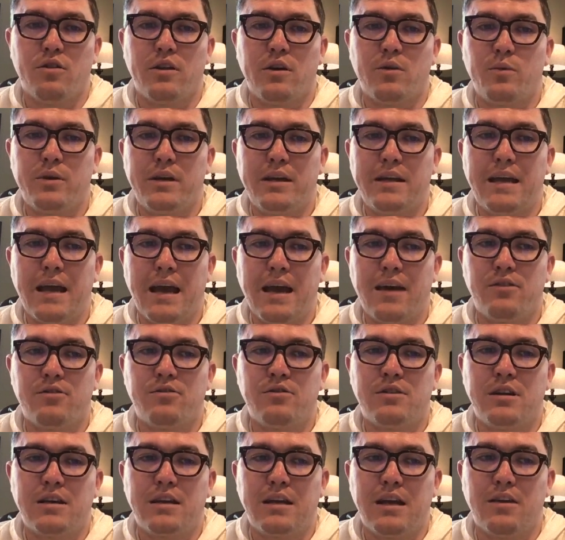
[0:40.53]
that we gather
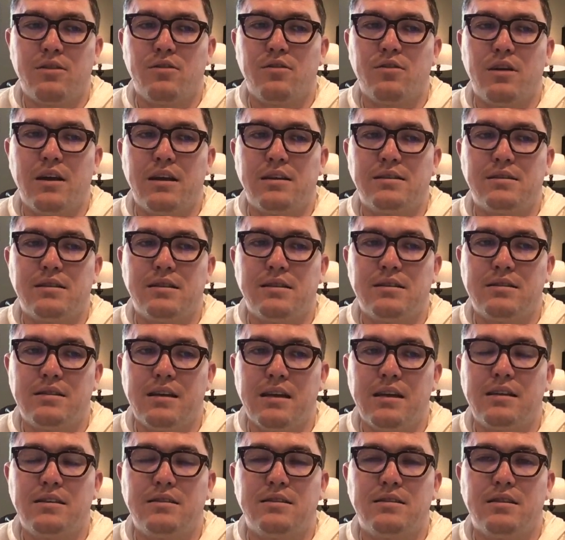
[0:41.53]
together as the
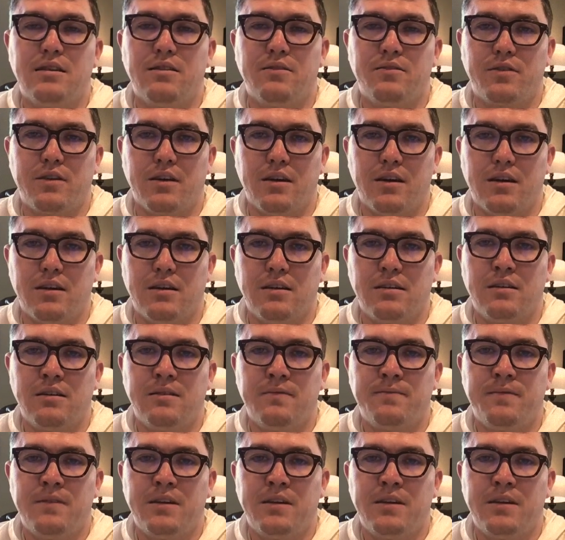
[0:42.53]
saints of God.